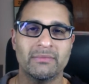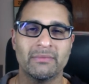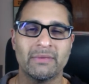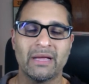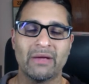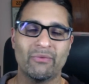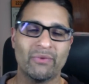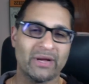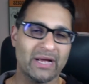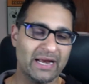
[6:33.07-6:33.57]

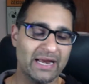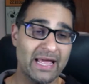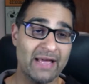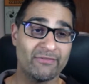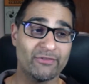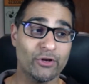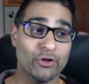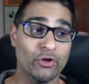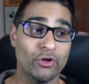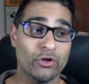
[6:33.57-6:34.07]
And we kind of have
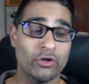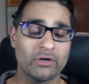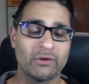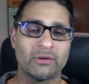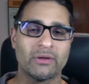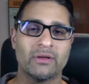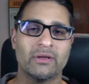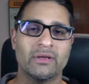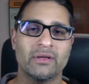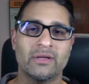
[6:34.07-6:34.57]
to look
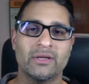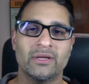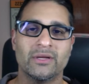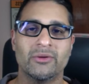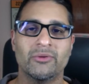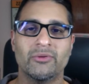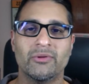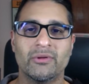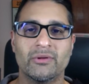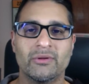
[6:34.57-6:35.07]

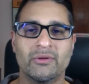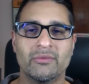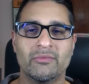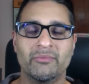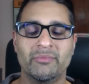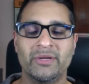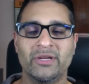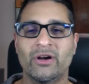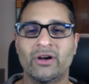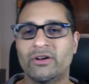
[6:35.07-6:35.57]

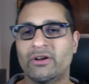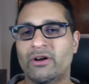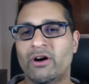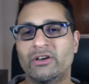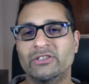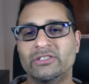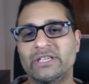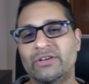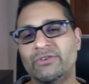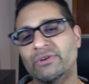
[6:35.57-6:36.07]
beyond our
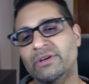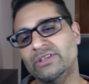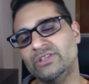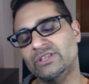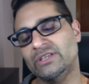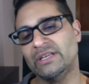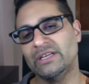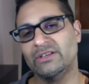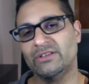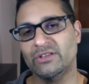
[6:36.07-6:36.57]

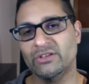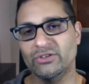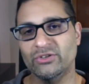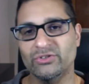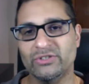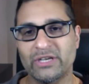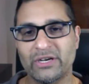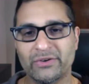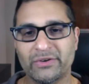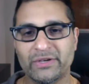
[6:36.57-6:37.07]
generation into the new
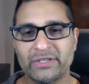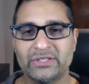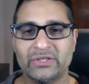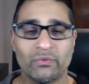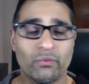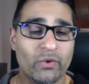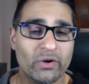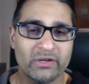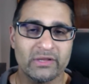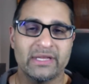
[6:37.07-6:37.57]
generation.
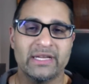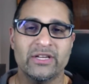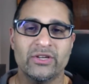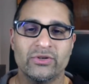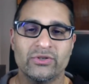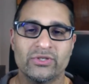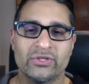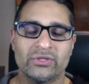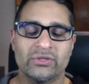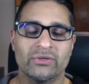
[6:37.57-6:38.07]
What are they
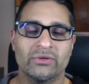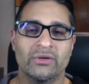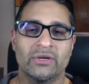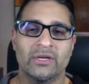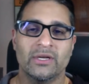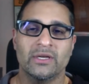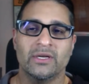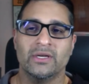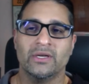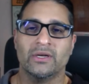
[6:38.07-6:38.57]
used to?
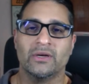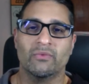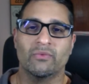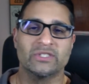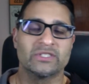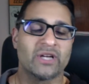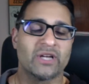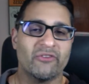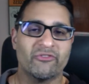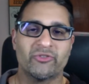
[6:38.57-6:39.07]
What's
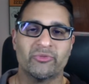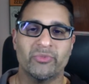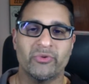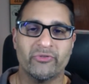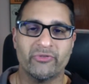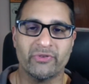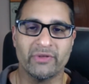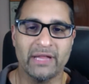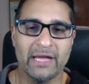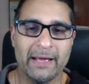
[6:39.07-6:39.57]
comfortable
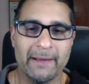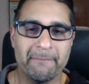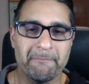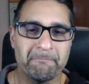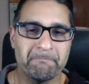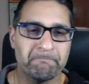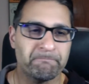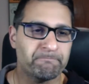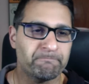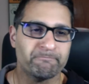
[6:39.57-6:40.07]
for them?
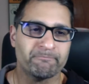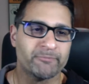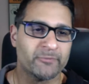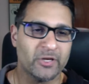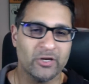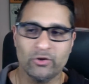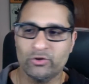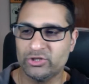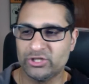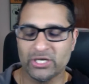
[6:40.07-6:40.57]

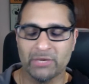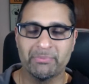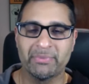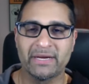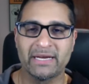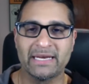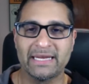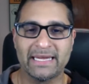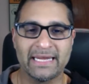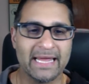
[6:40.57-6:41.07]
Jumping
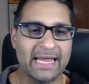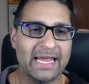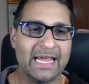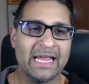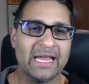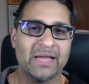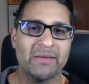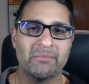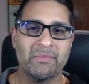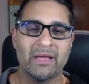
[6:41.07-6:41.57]
in a
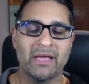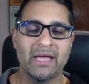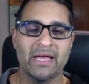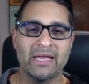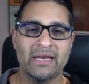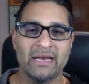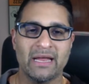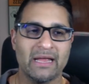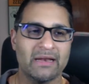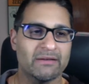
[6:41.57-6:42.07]
game
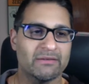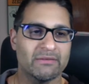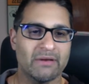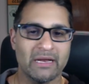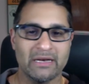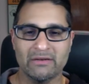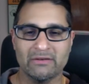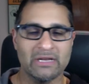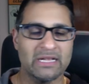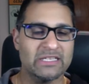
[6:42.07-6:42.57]
and
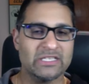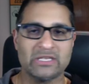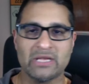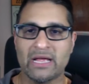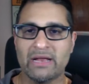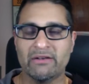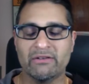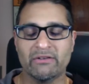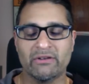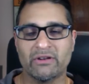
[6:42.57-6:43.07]

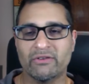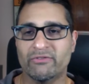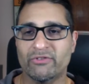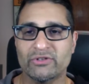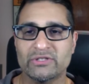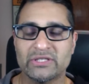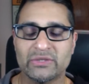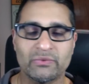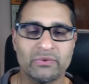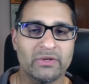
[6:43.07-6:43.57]

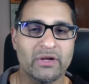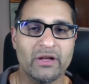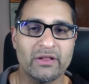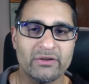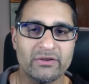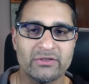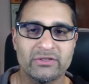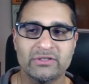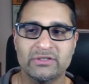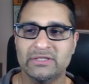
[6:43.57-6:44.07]
conversing with
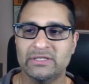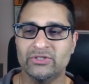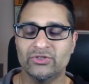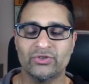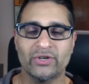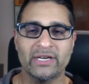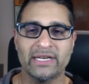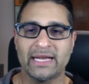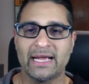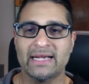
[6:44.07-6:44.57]
others and
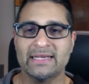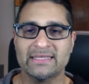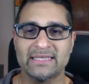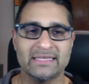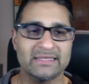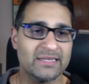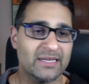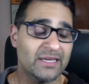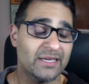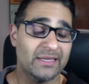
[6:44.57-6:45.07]
trading assets,
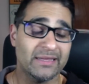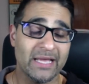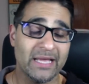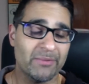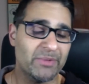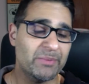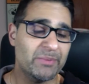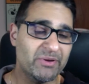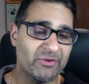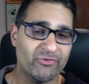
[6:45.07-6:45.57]
that
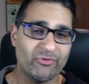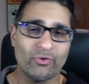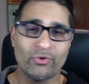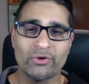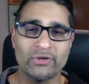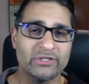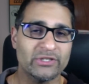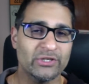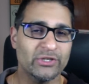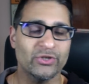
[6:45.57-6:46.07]
may be
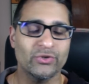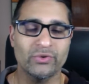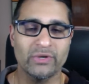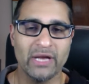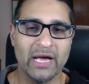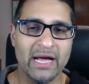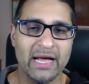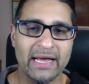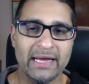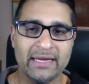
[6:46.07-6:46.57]
foreign to you and
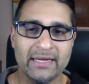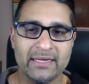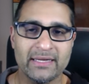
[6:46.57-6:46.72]
I.